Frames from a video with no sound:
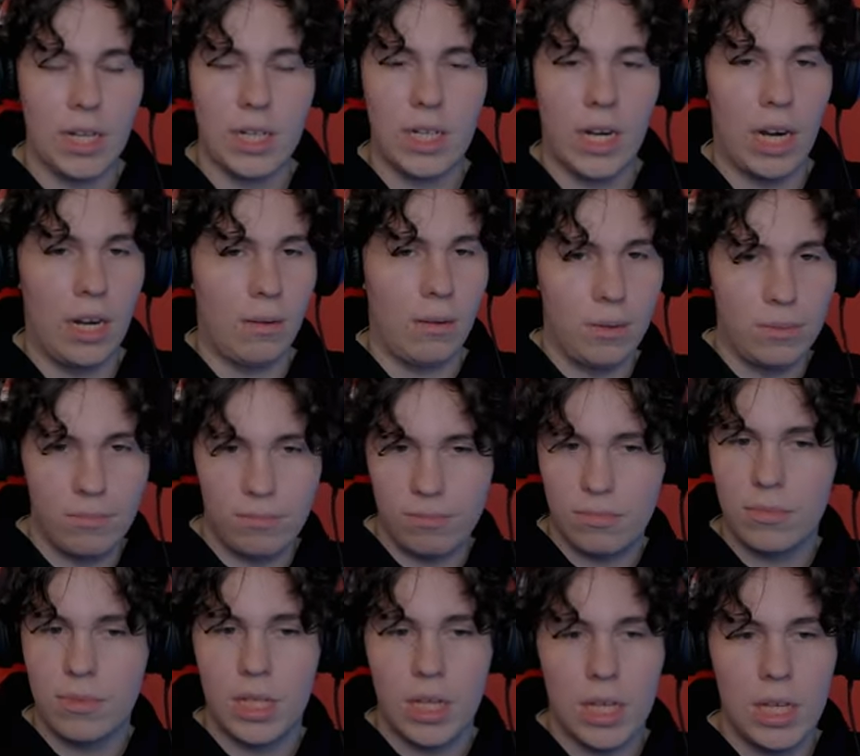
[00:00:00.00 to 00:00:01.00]
Incredible.
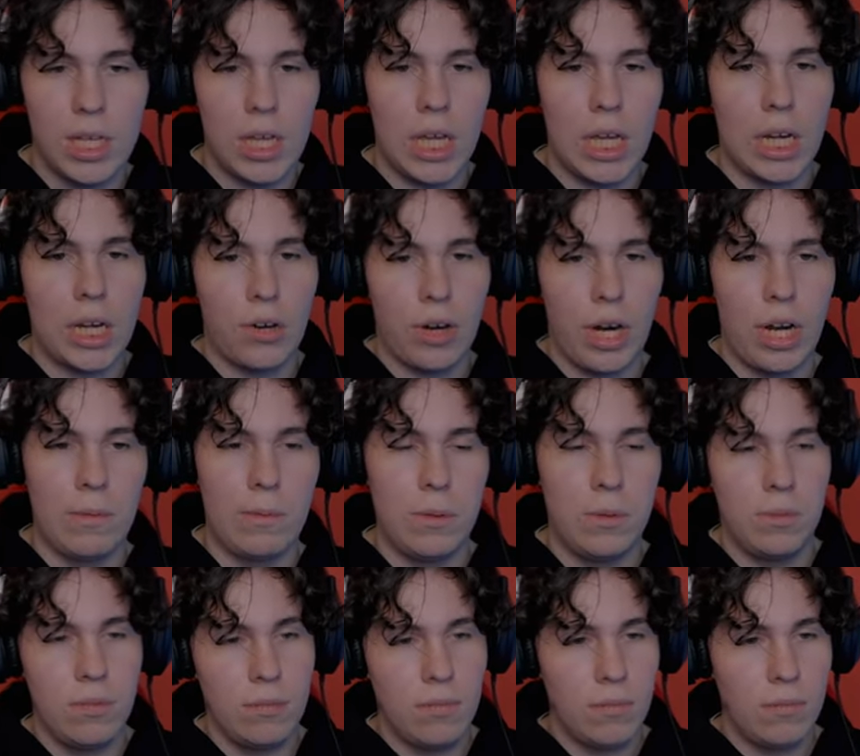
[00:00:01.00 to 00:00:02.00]

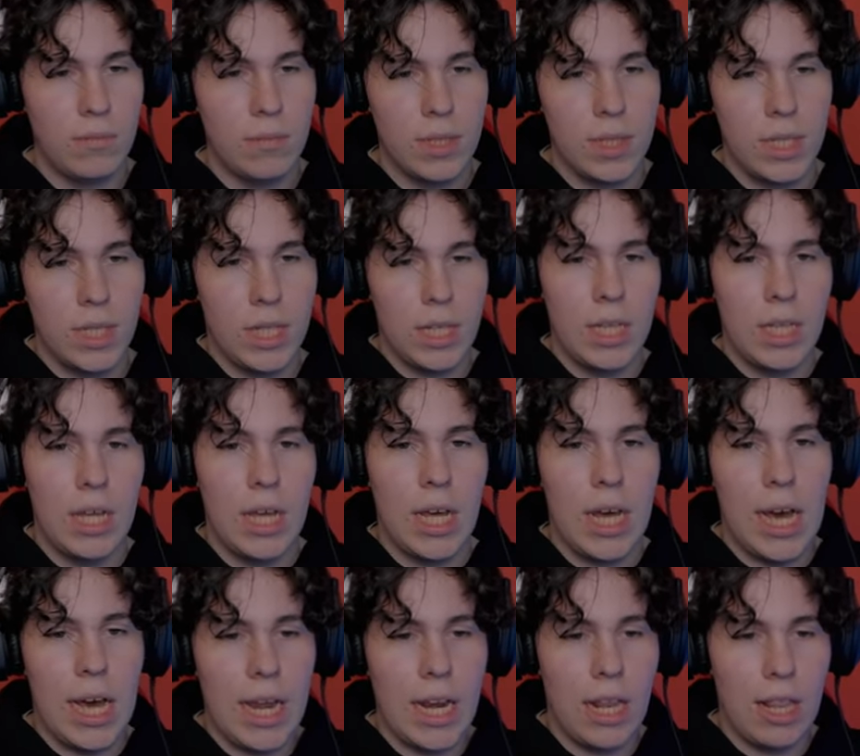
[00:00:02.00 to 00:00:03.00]
Incredible.
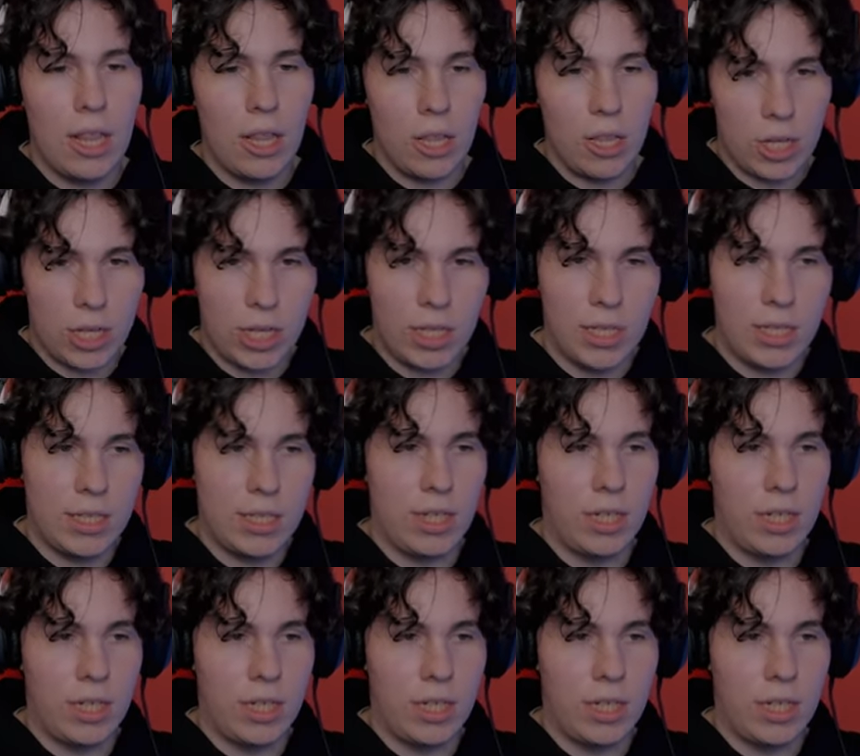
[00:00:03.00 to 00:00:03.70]
And look at the